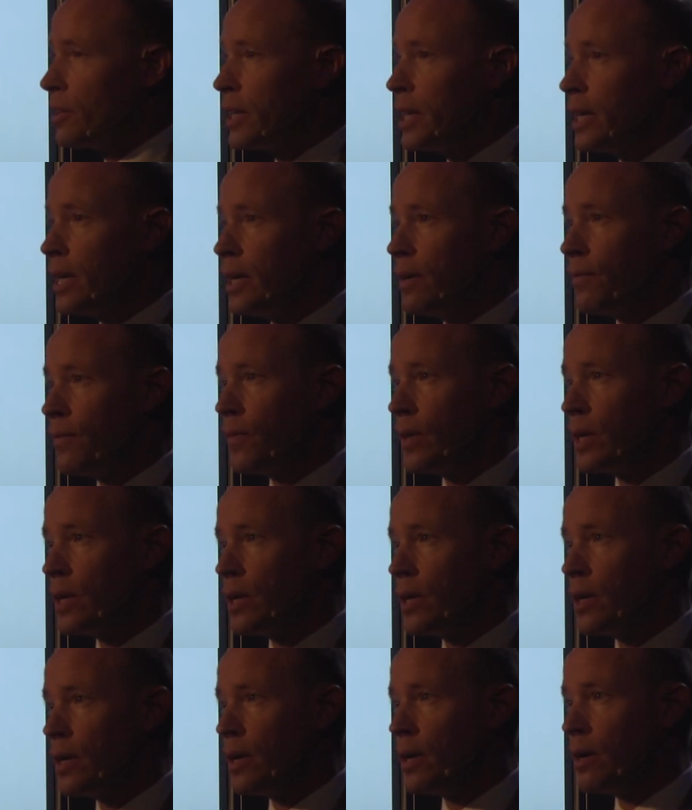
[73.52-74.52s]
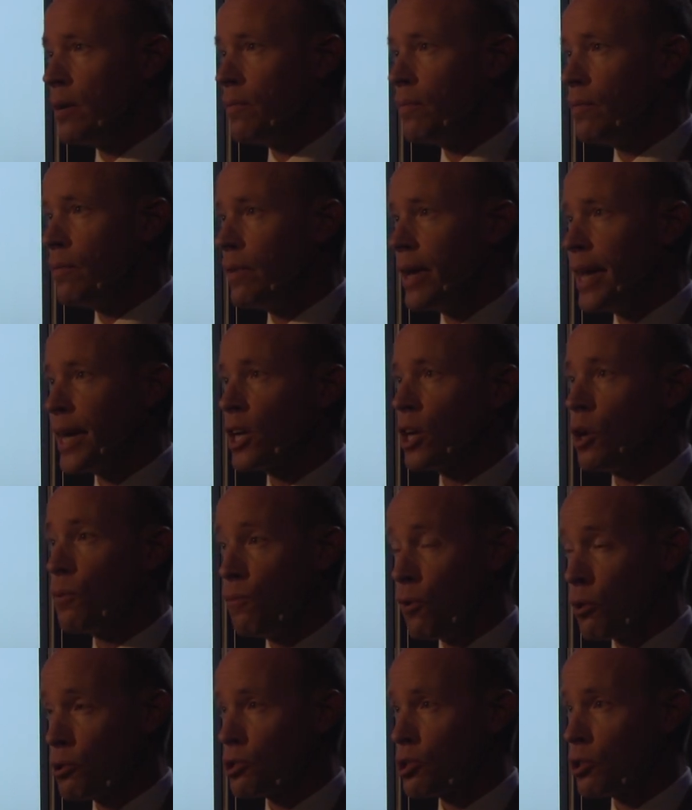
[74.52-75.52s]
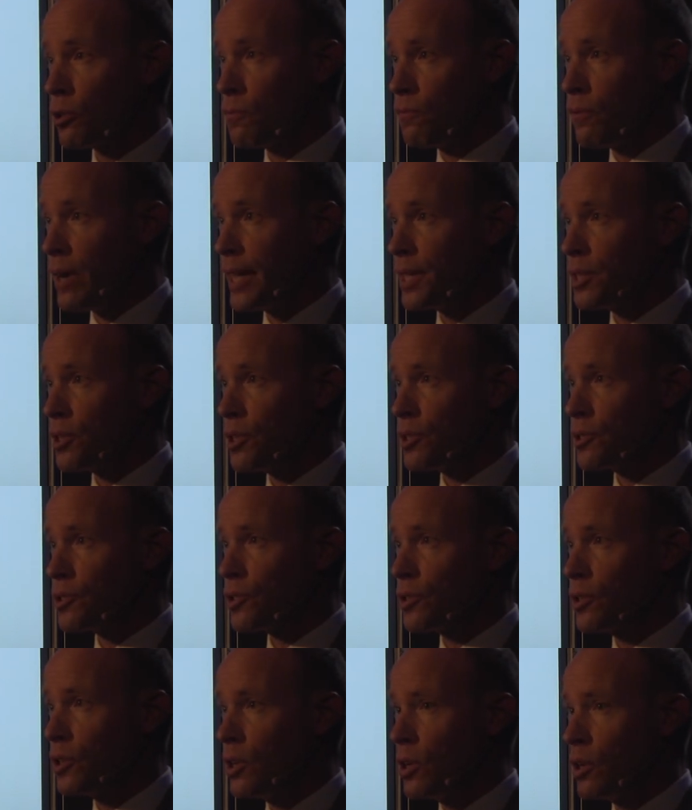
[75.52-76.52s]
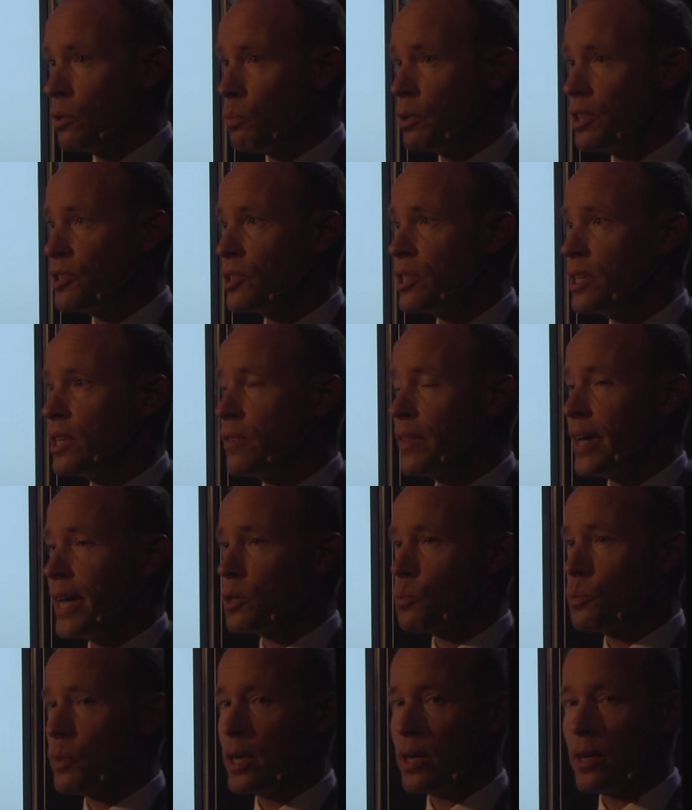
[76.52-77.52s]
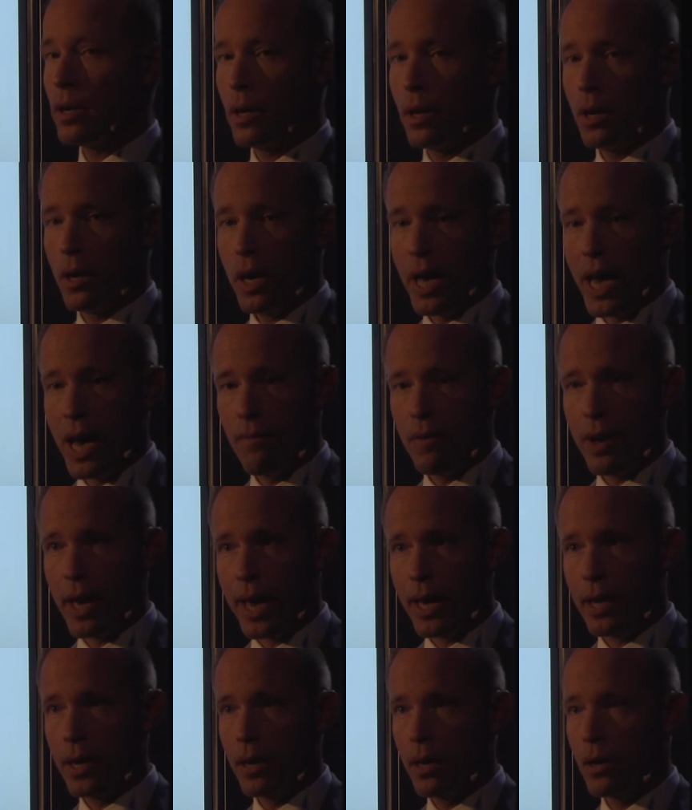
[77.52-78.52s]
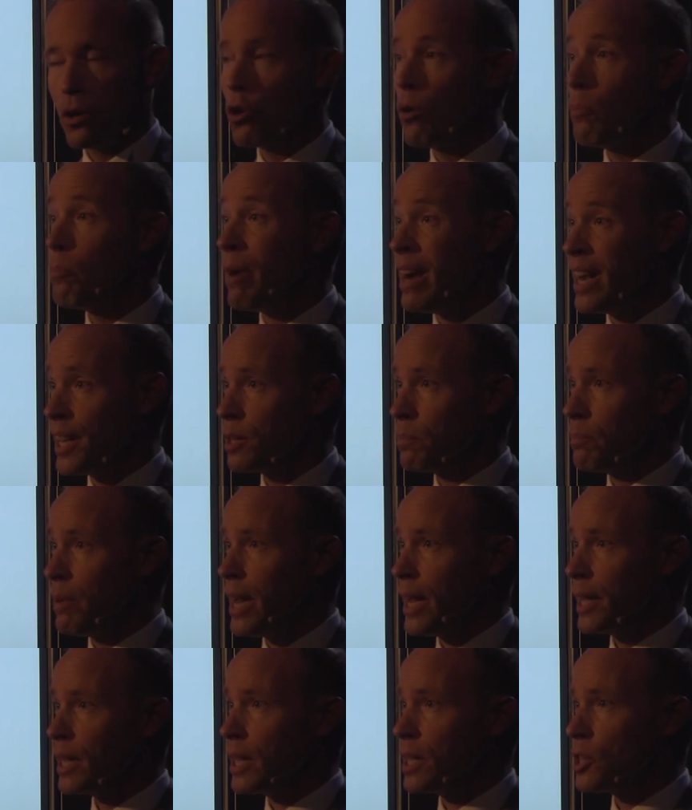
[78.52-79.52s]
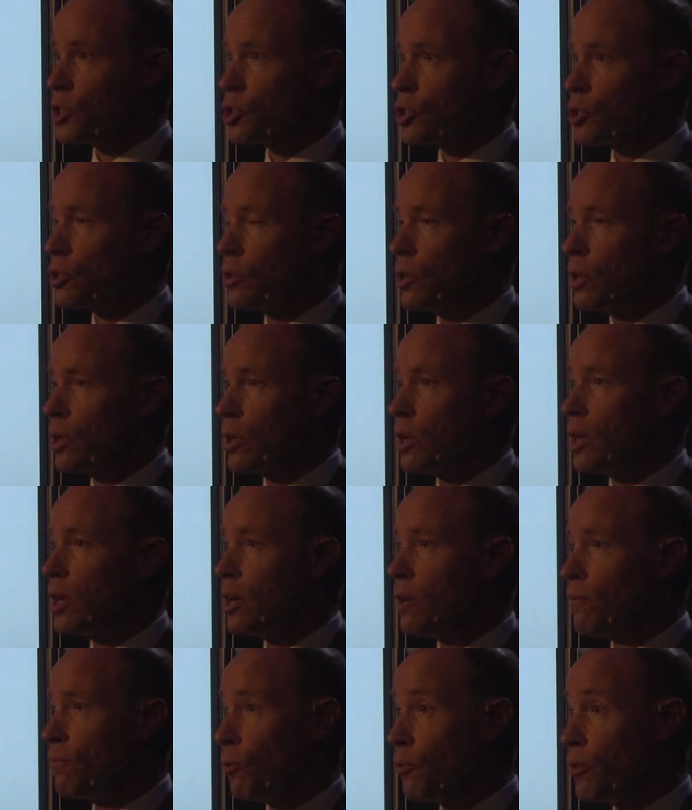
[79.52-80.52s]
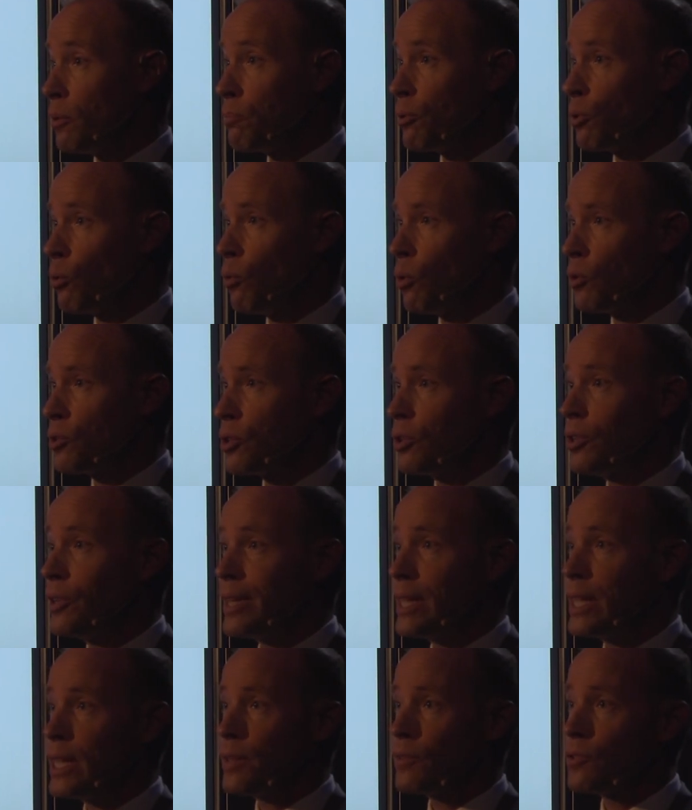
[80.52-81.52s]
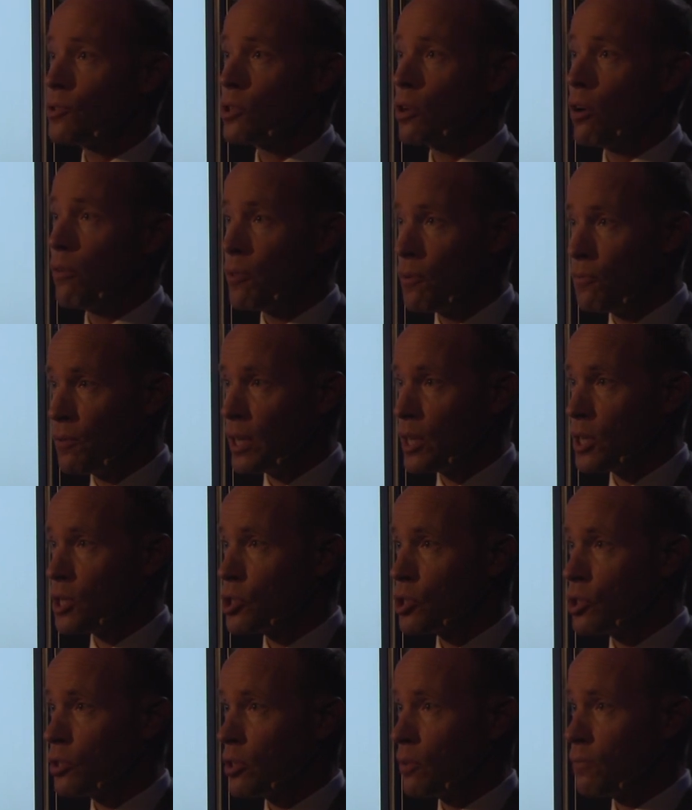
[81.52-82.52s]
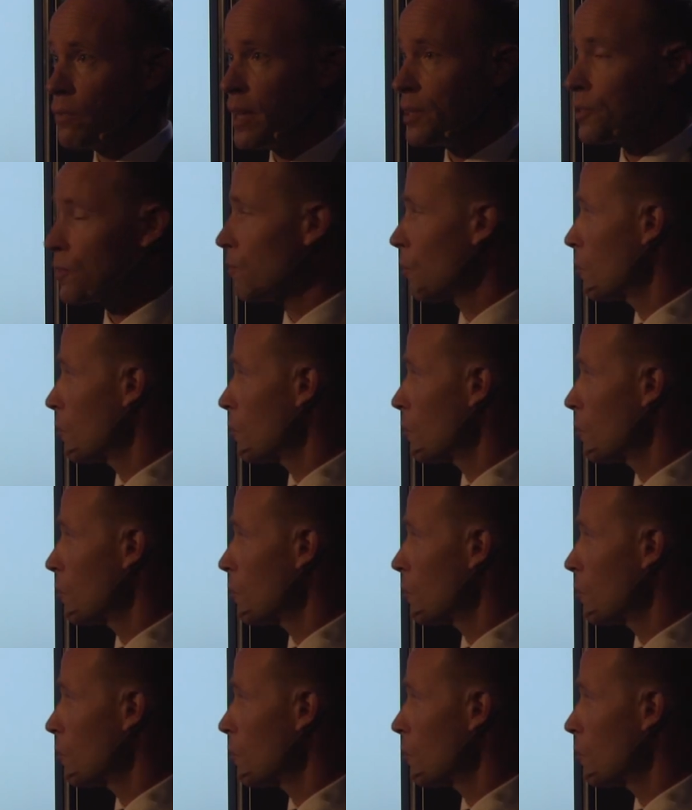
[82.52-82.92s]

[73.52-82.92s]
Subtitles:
the Echo Foxtrot fighters, we see that we have a combined package for the broad needs of the Finnish Defence